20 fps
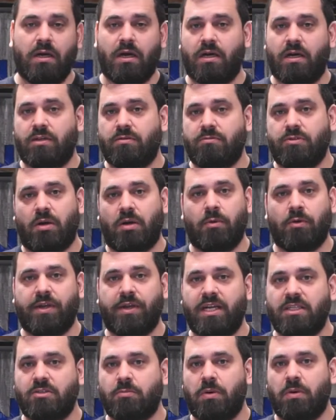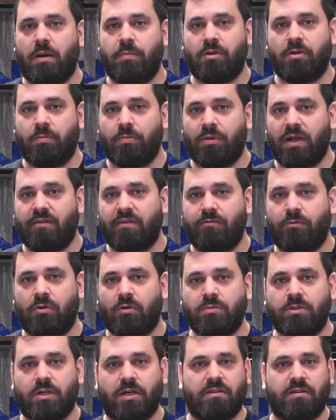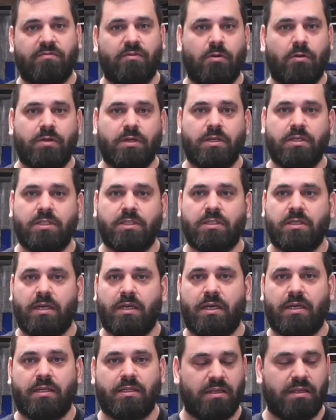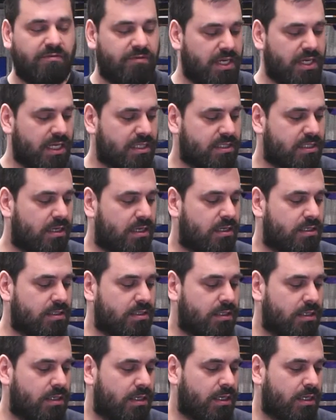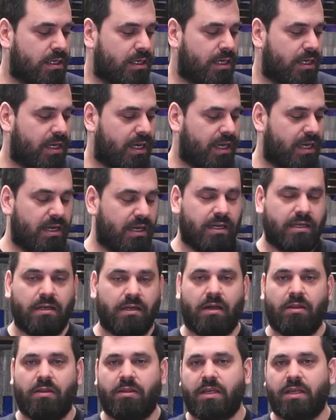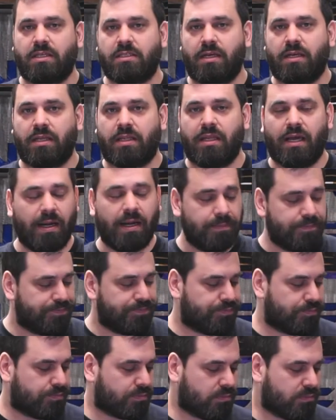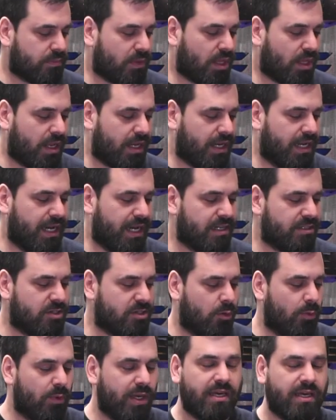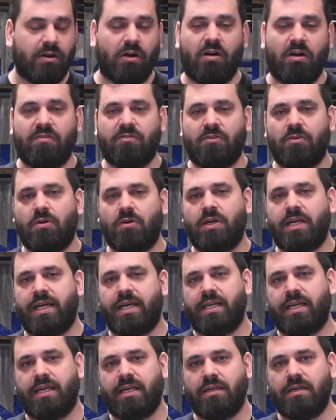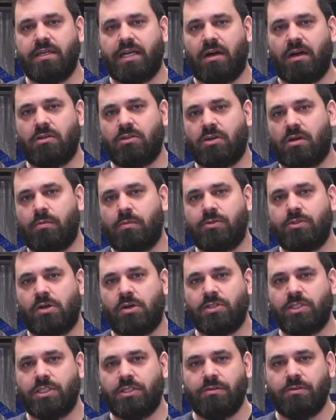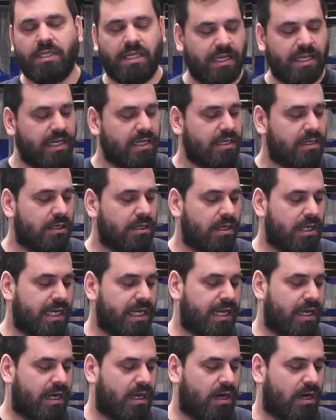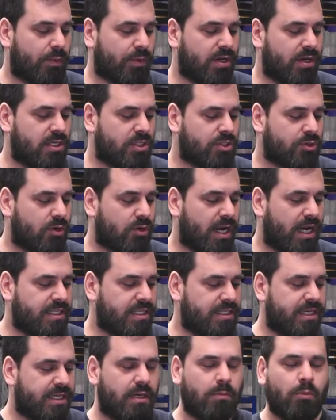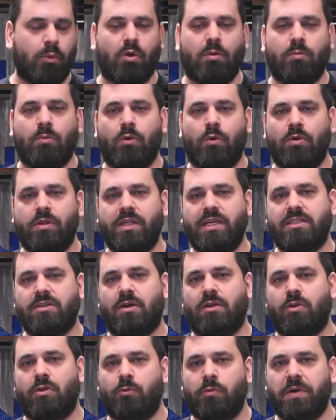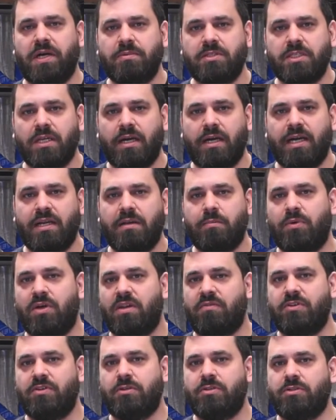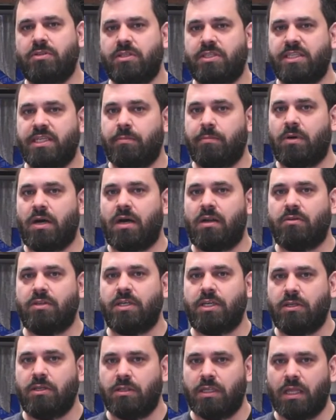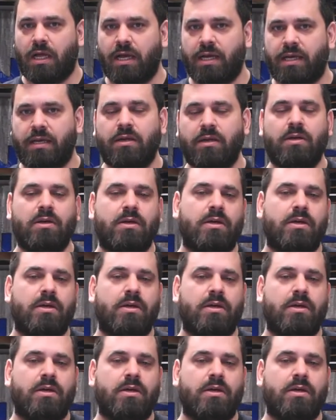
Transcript: uh, turbo kits for popular platforms like the Focus and the Fiestas and other things like that. And so we can offer any Garrett turbocharger you need. Uh, we're going to try to get more and more of these on the website, but if you see a model that you like